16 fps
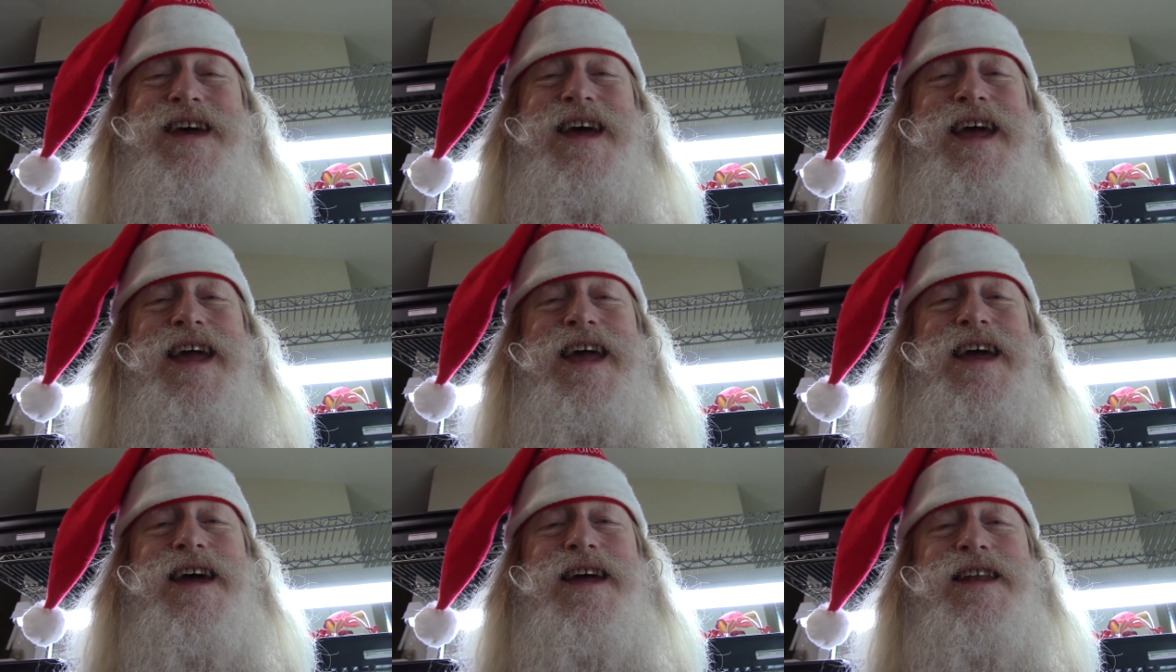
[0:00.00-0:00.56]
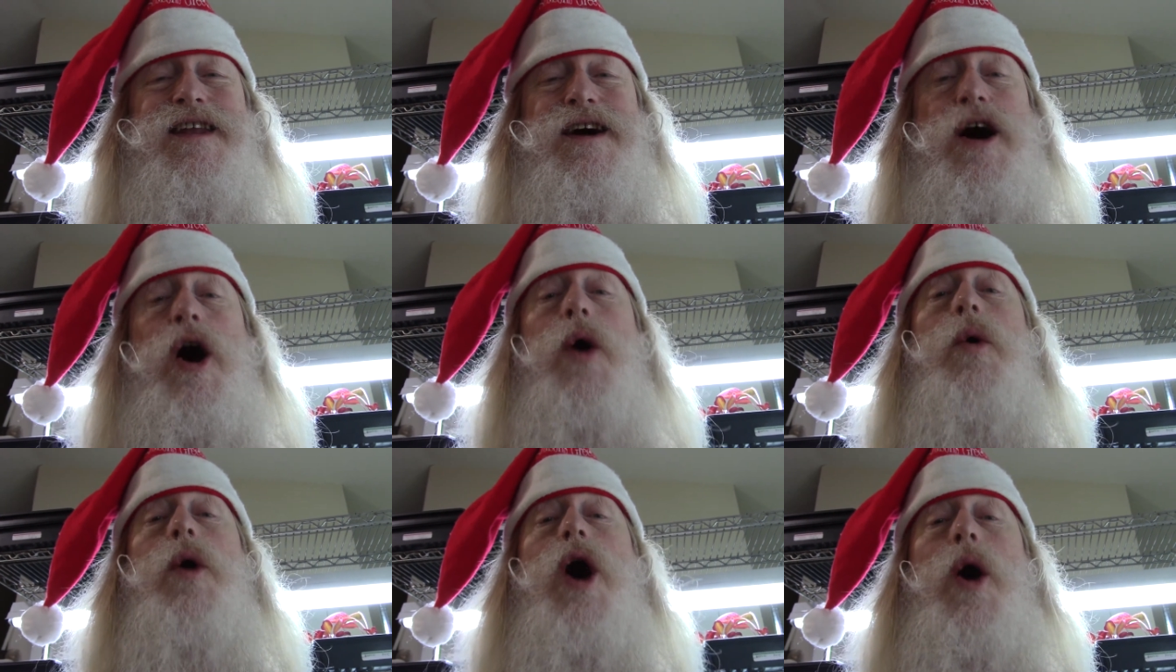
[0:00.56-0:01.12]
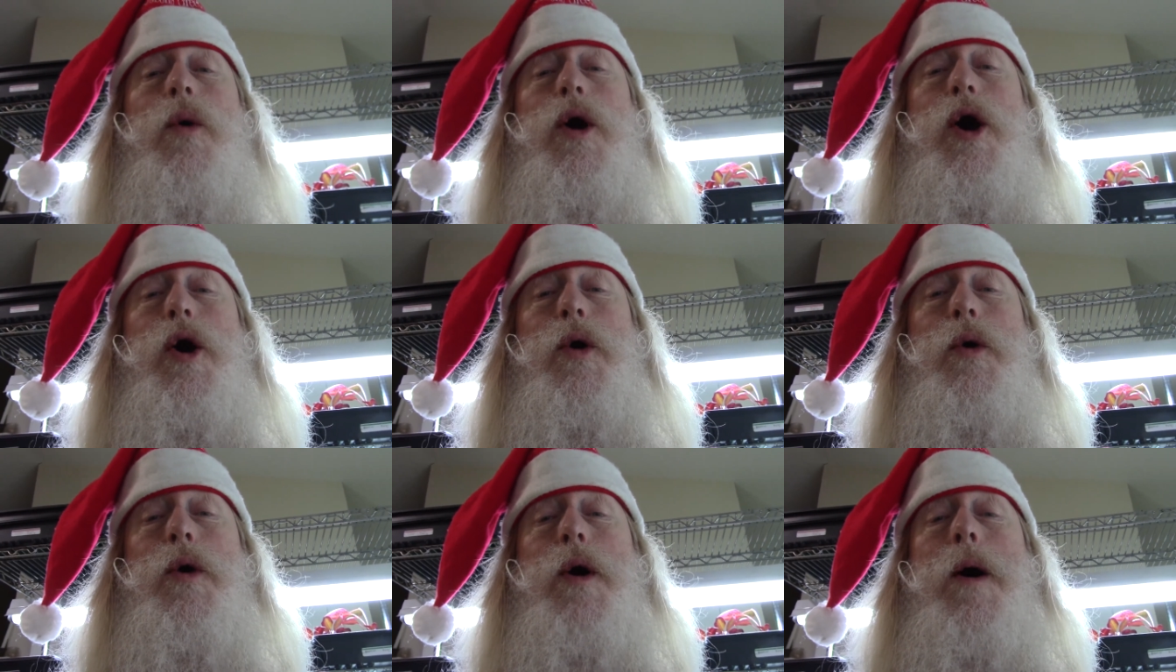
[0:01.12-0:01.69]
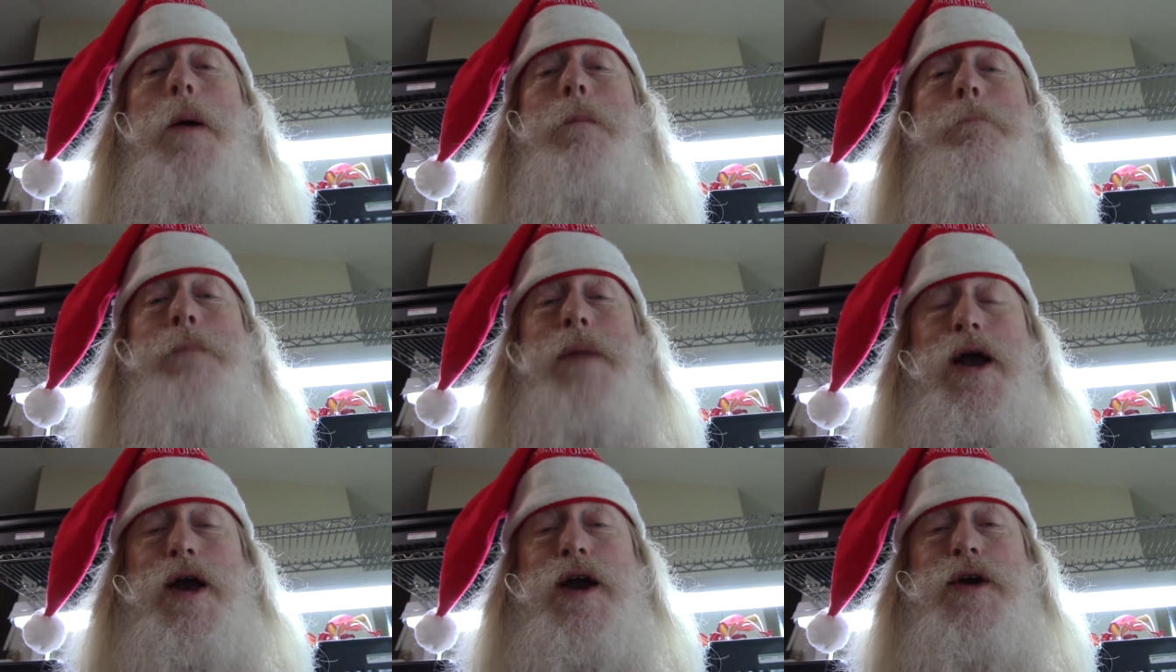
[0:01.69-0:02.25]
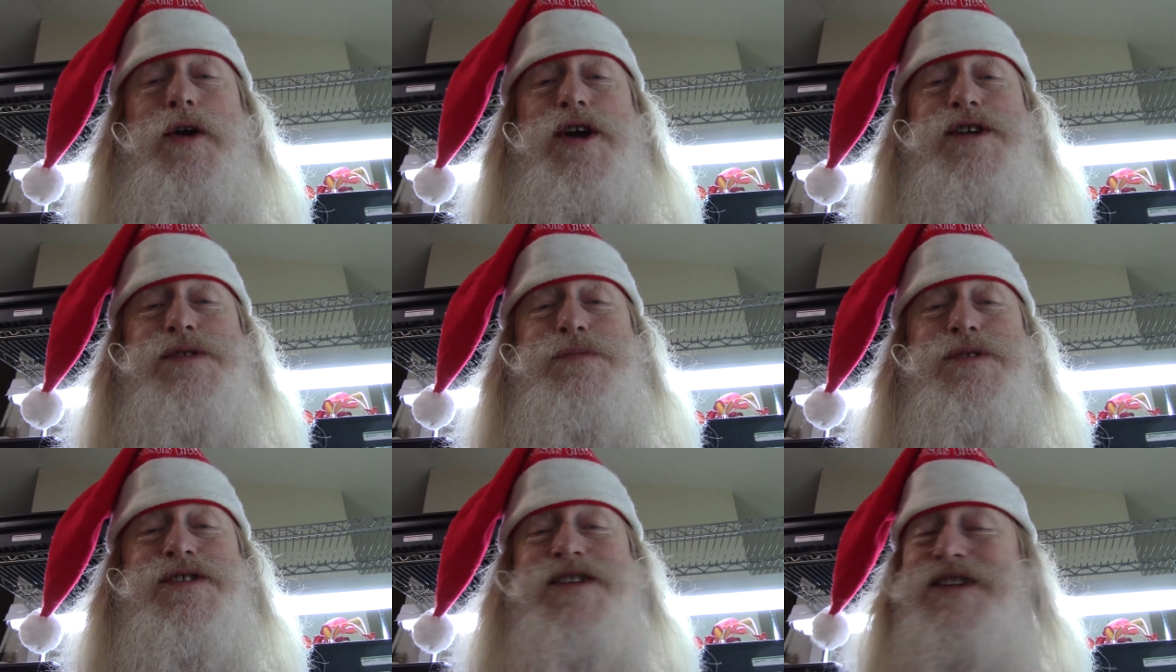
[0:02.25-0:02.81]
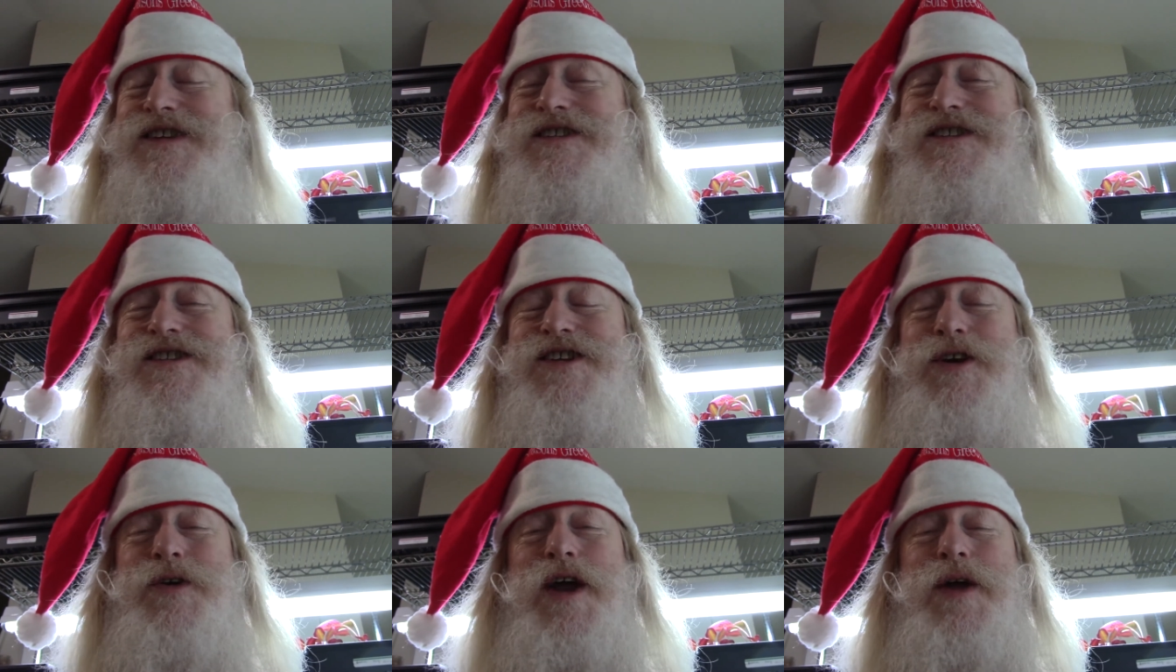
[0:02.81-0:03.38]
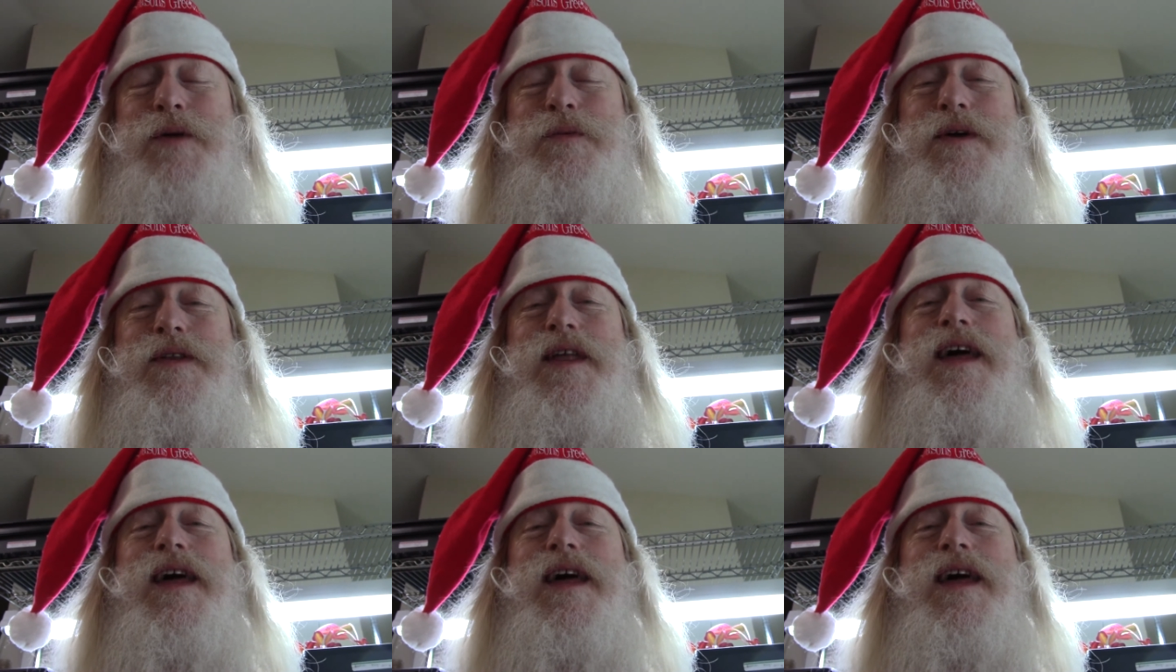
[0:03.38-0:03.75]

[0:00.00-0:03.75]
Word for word: And ho, ho, ho. Merry Christmas. This is a great one.